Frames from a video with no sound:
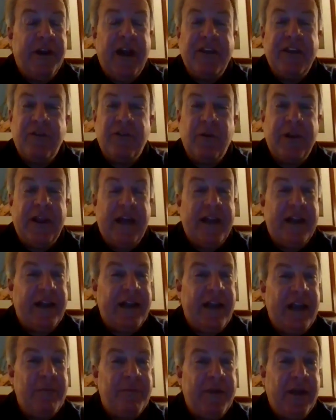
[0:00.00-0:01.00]
But I throw it out on
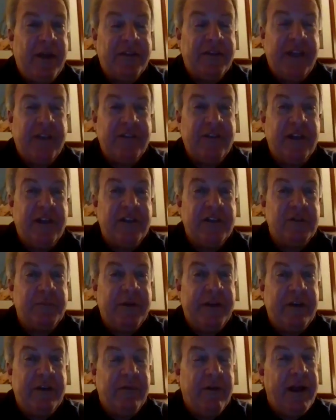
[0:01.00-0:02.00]
8-pound tests on a
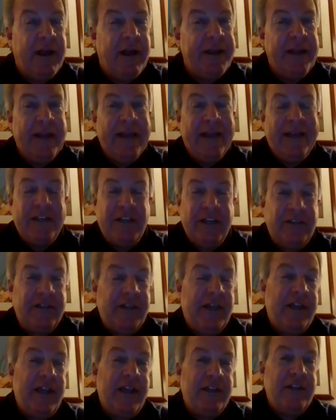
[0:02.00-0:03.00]
spinning rod, just
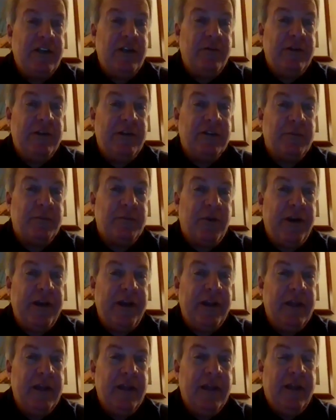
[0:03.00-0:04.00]
like I do in the
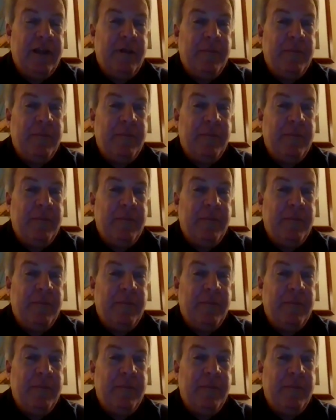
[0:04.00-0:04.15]
spring.